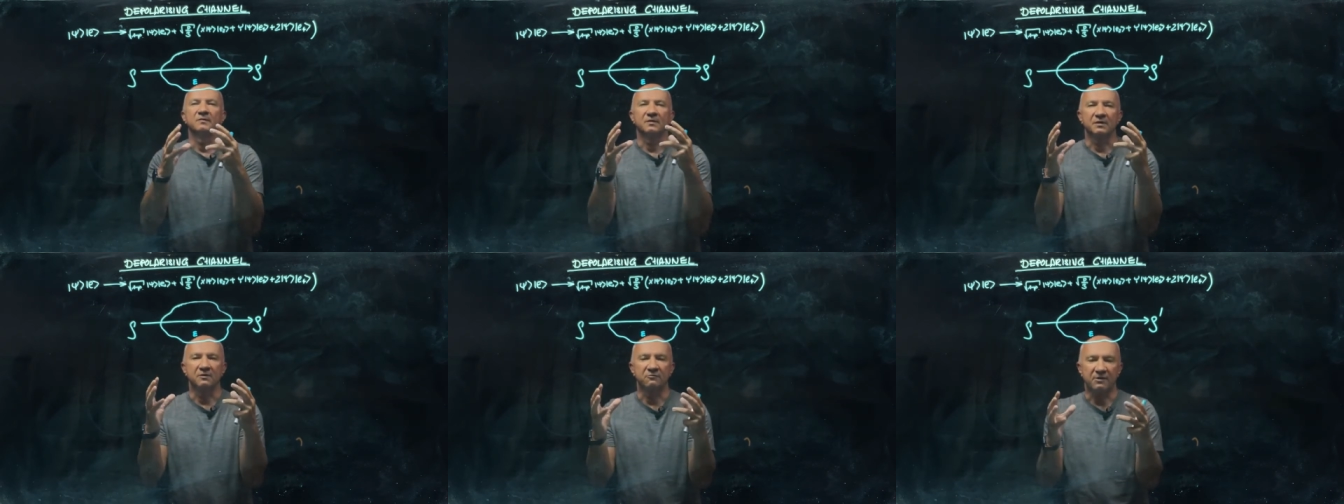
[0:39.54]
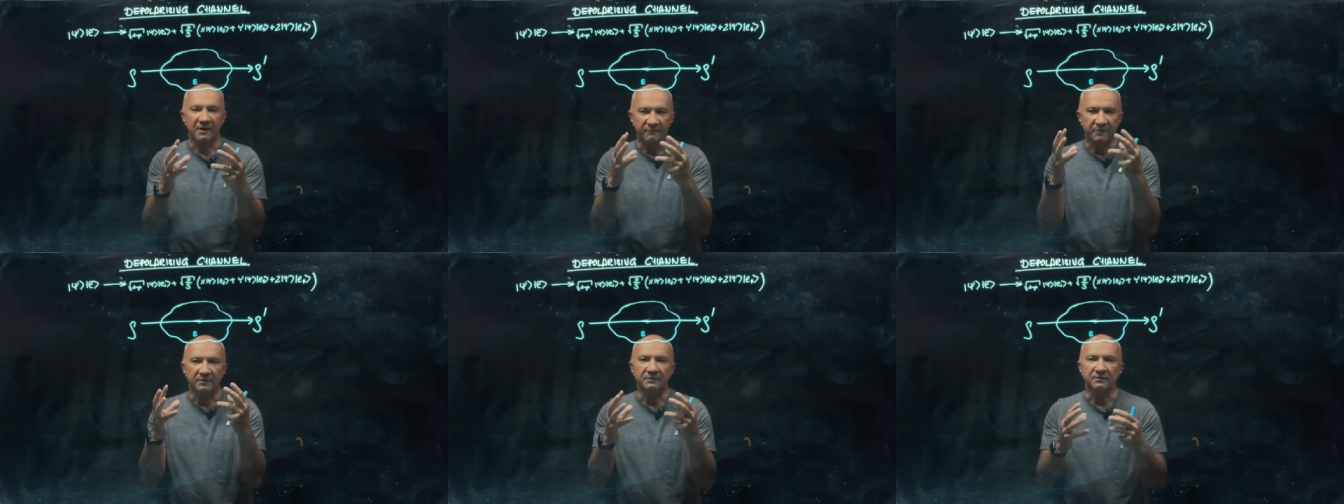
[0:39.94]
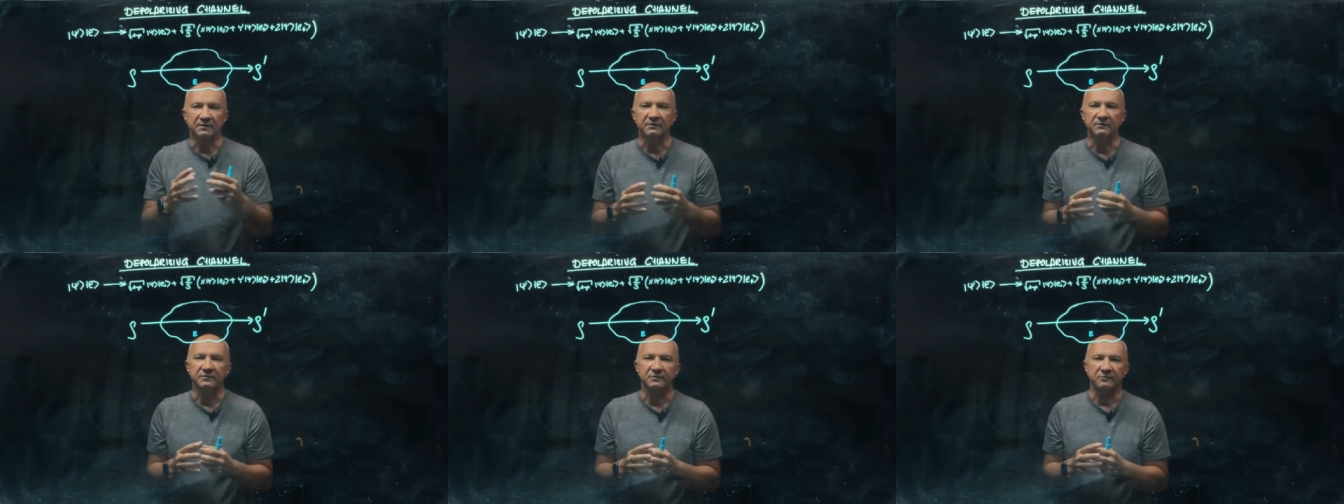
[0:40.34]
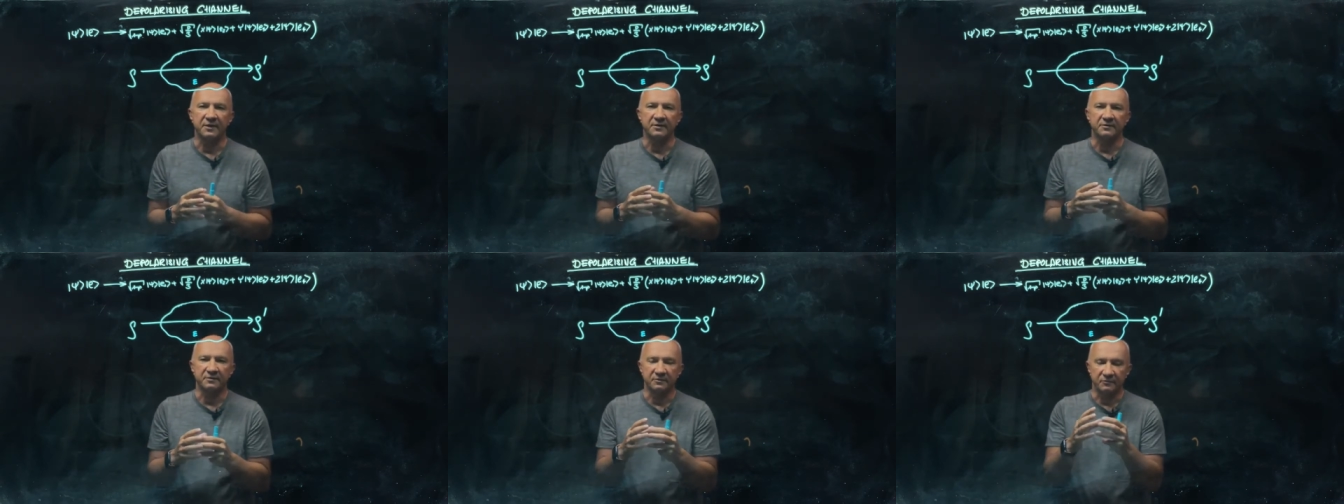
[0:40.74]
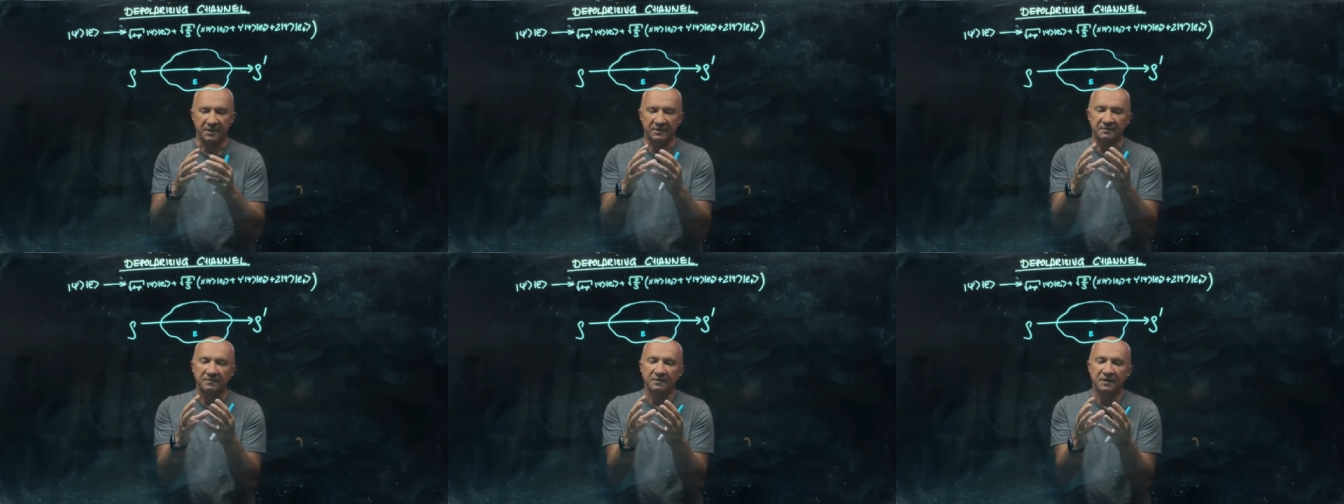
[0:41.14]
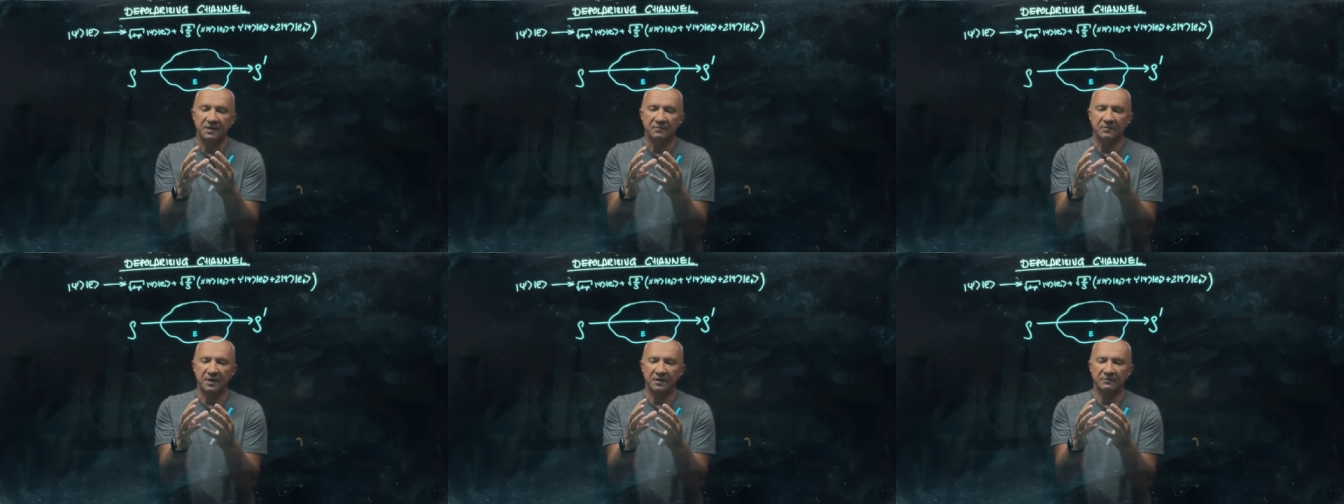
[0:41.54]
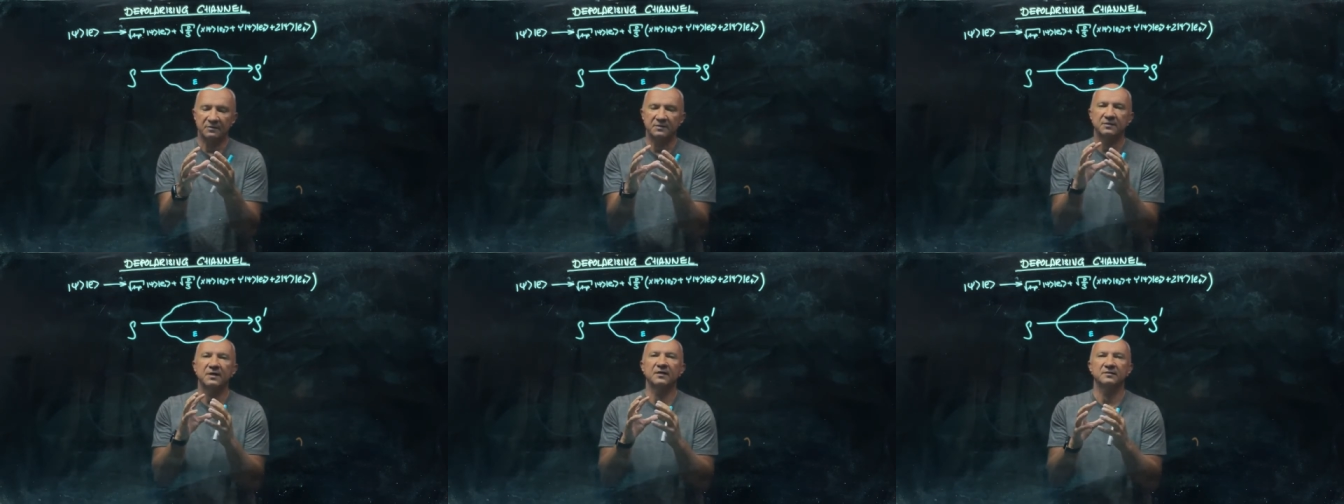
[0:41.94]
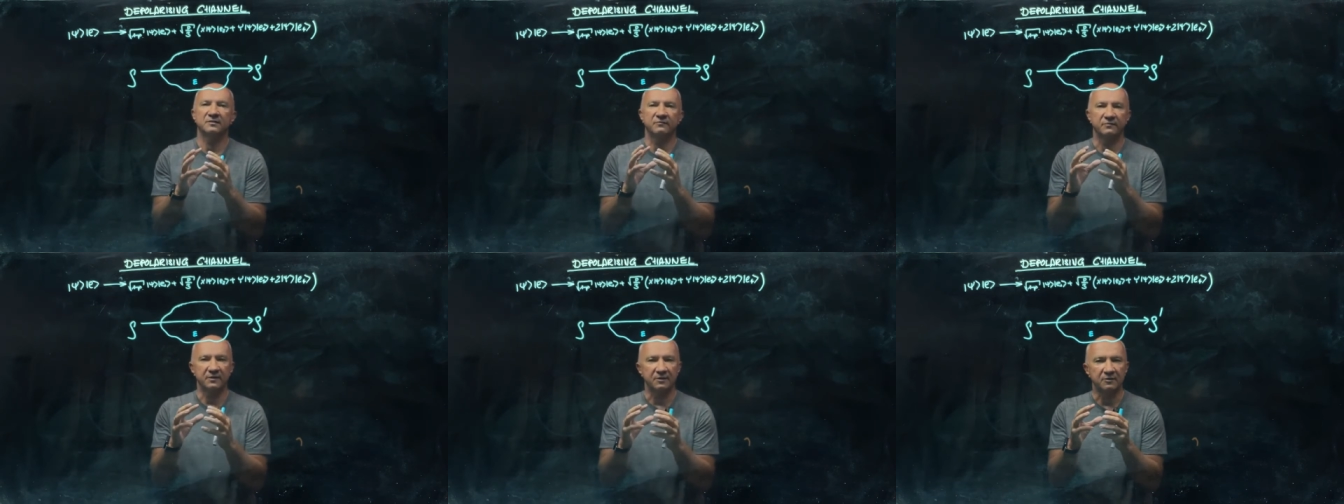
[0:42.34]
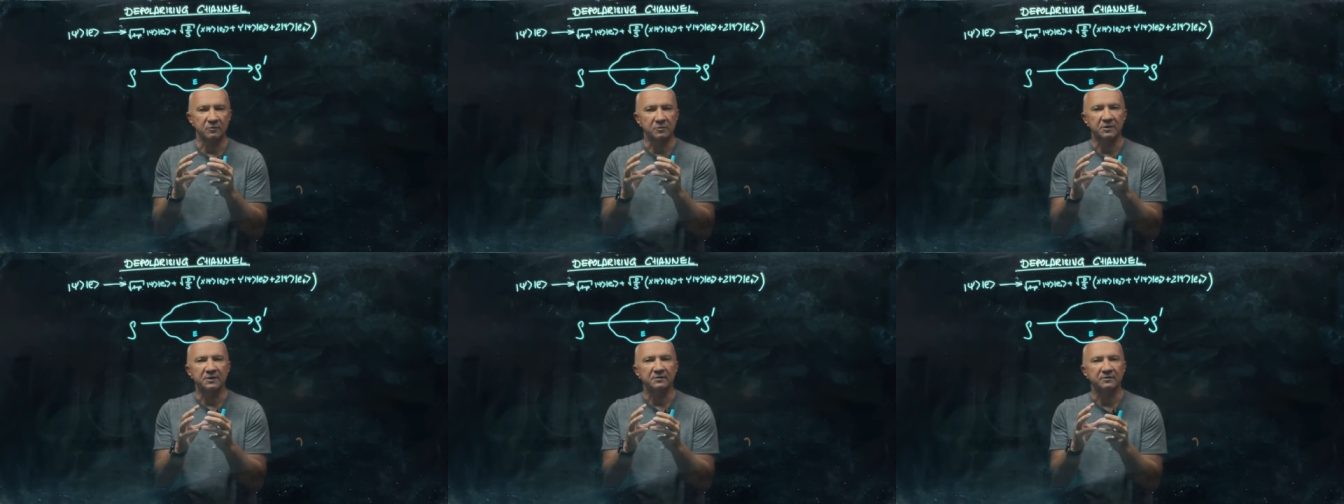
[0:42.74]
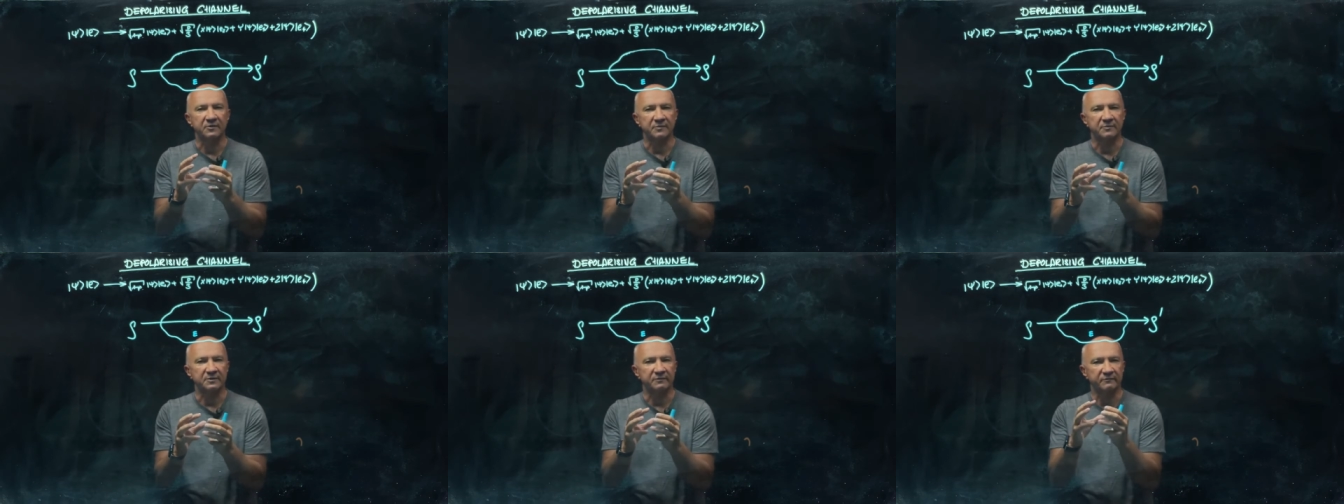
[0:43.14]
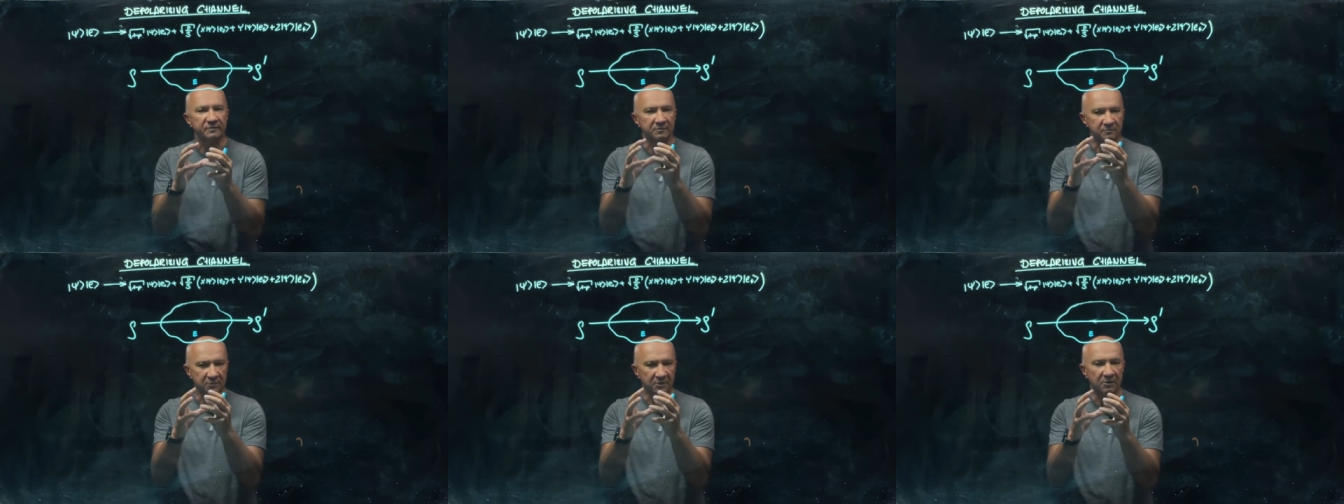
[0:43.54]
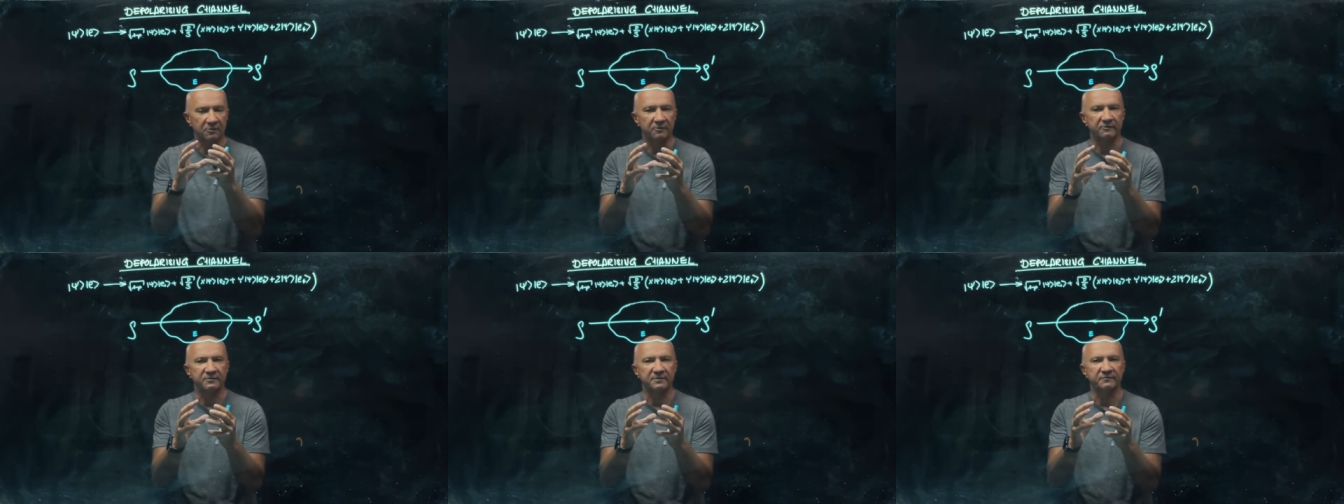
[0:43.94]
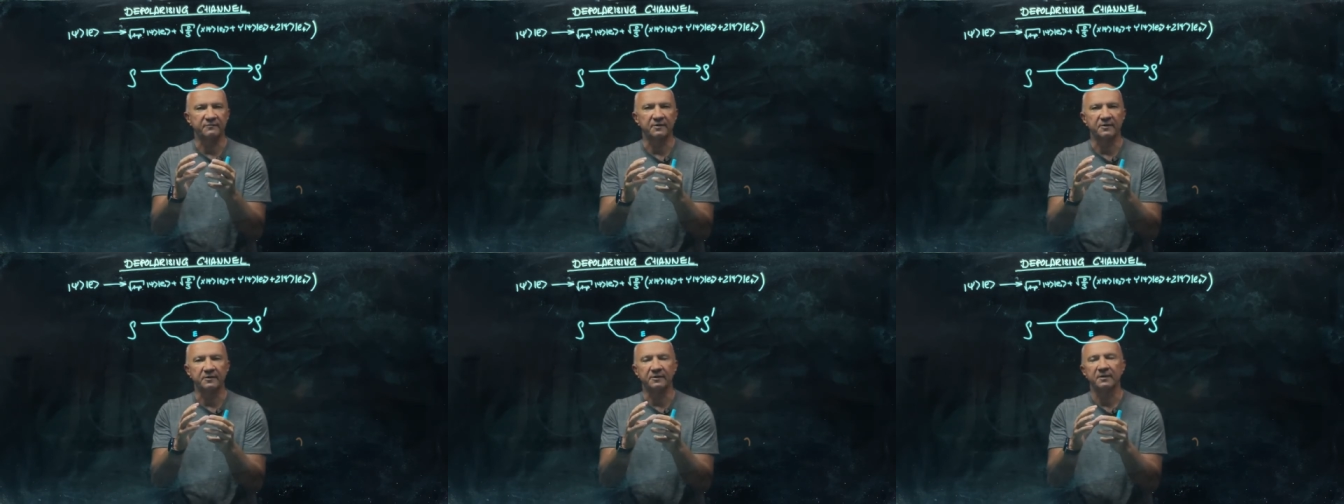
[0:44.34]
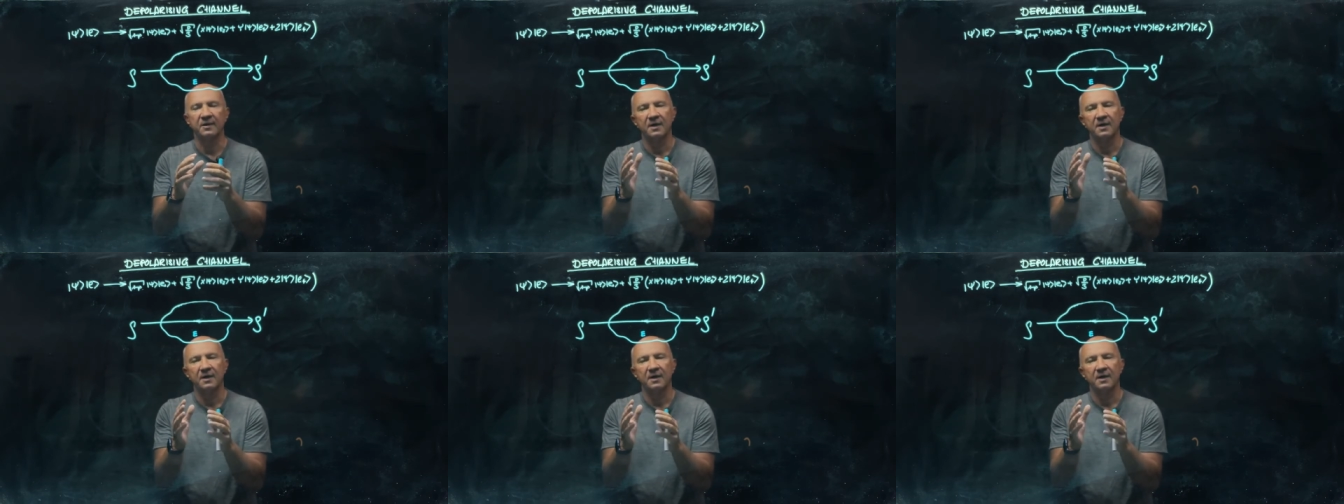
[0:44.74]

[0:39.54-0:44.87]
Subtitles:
graphical illustration. We can think about states of the qubit in terms of the Bloch sphere,